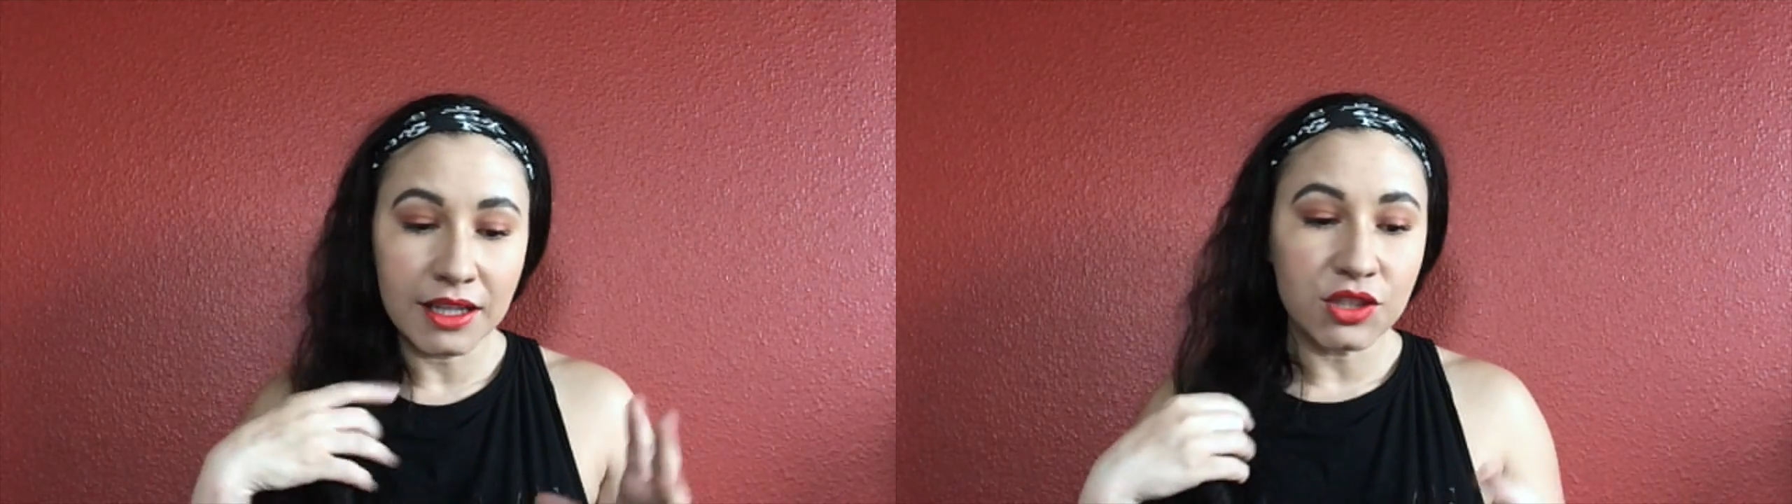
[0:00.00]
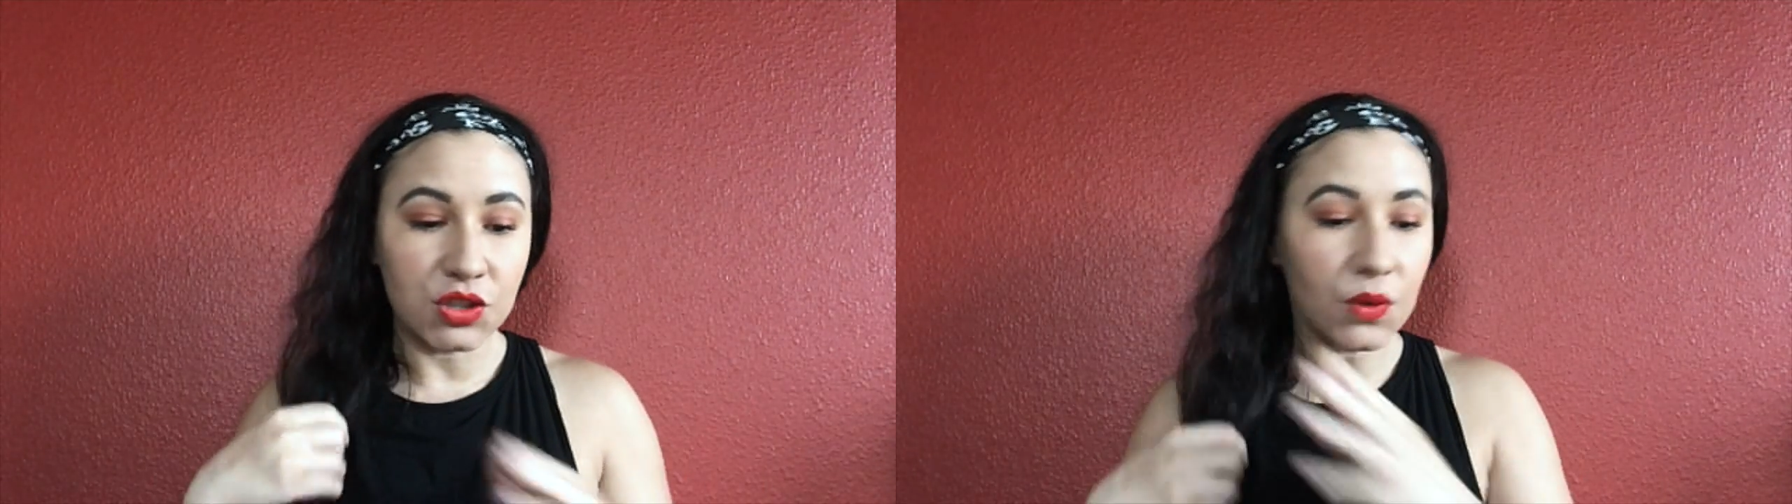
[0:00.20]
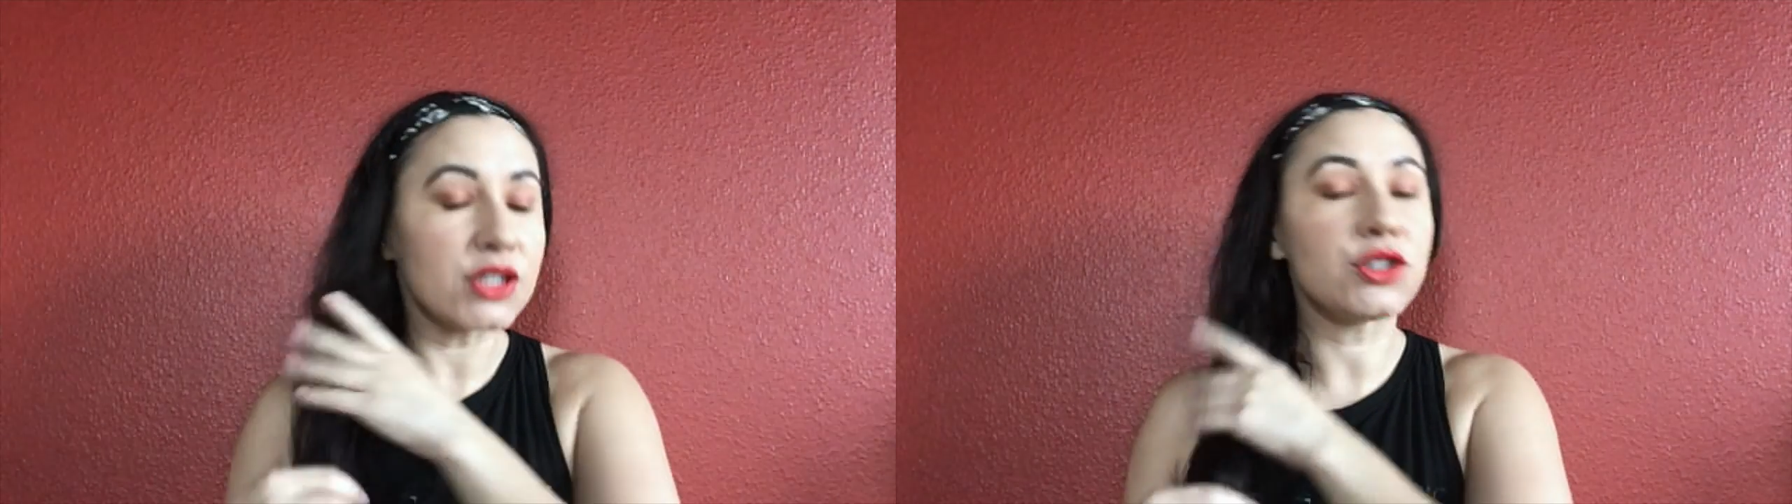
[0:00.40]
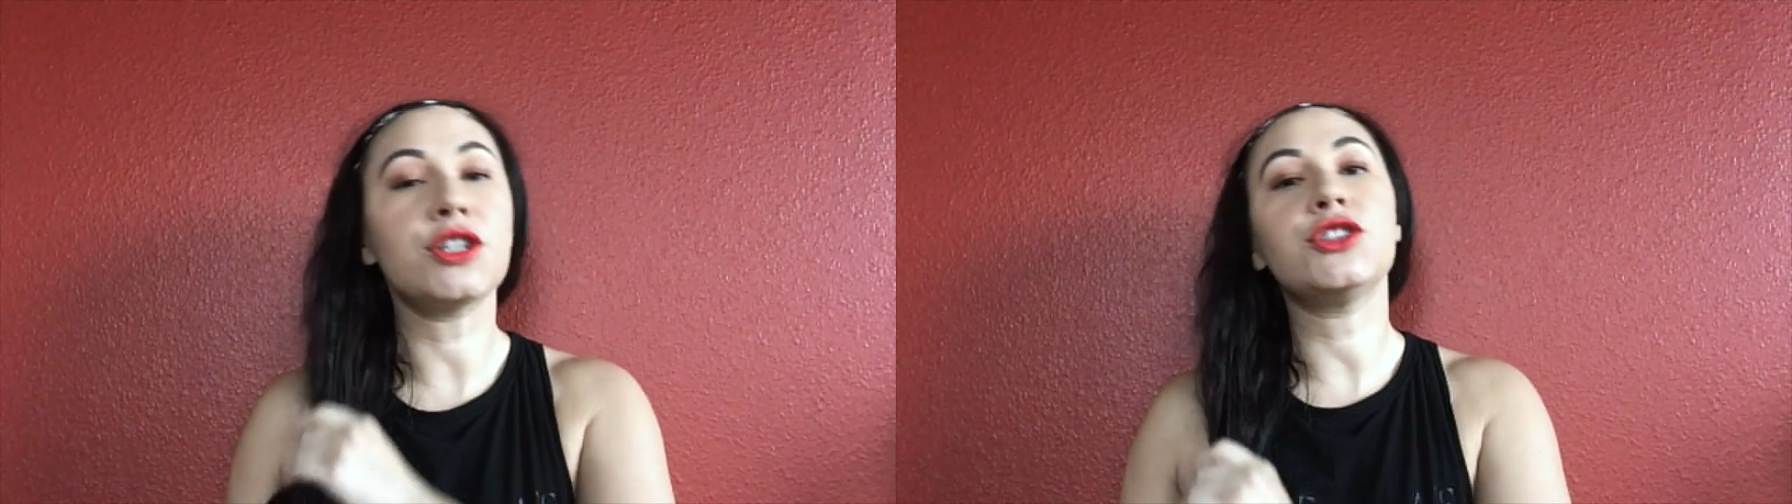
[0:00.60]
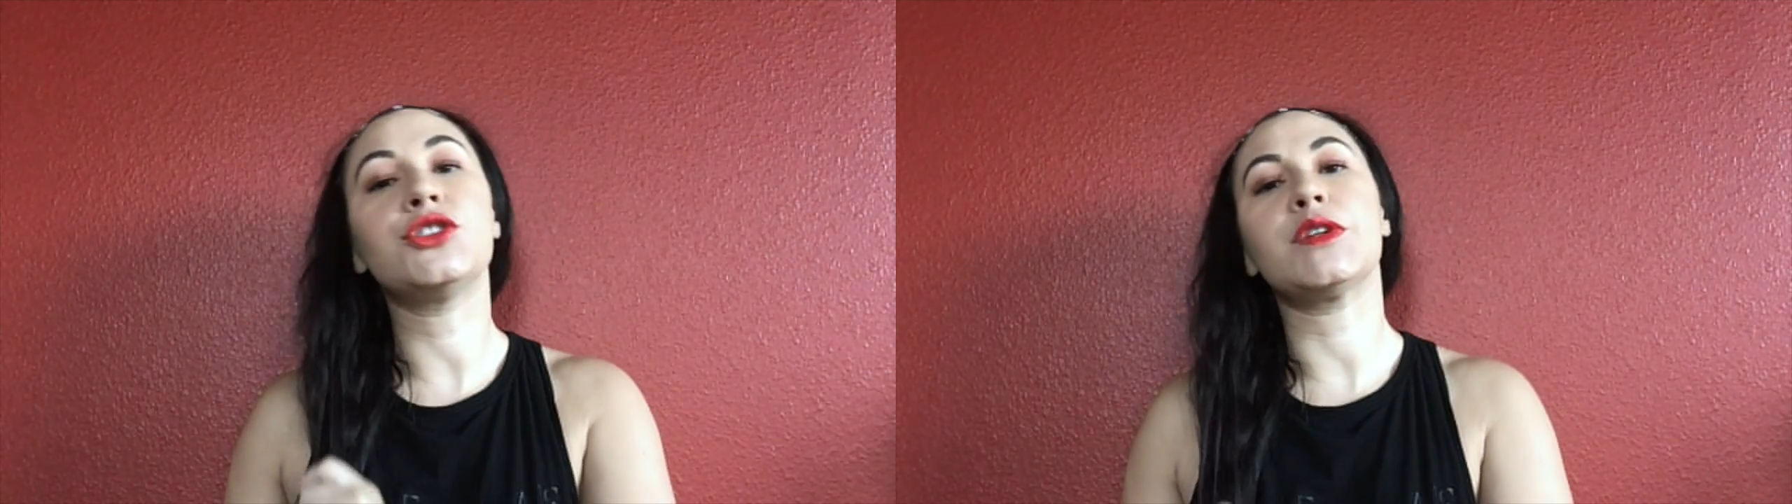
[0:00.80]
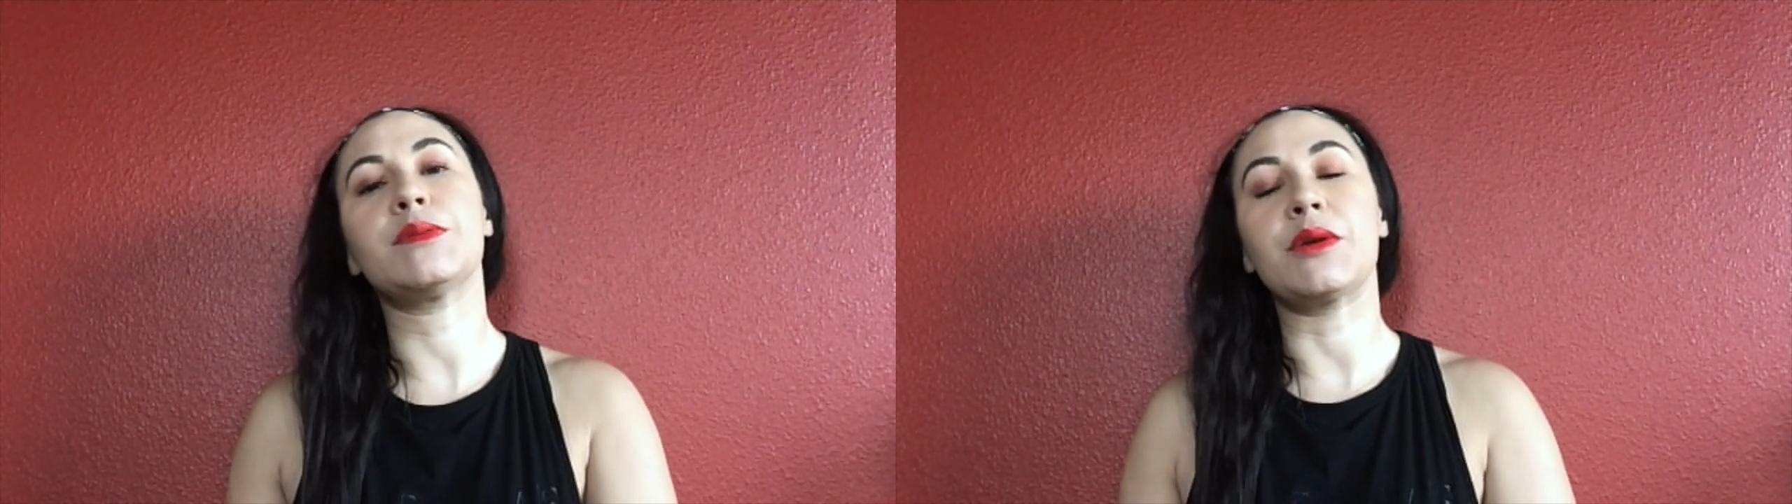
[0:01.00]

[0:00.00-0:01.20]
So I started doing my